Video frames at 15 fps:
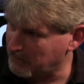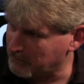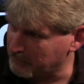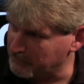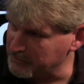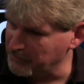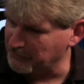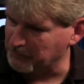
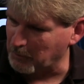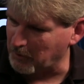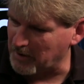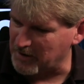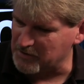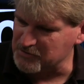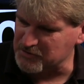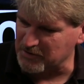reusable
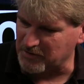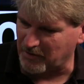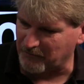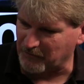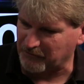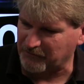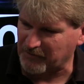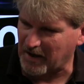engine of
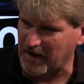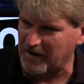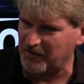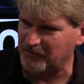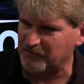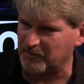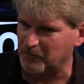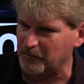the
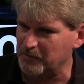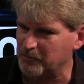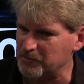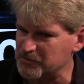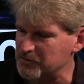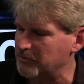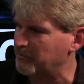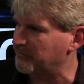size that we would
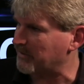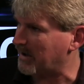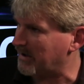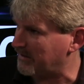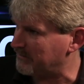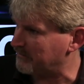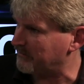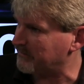use on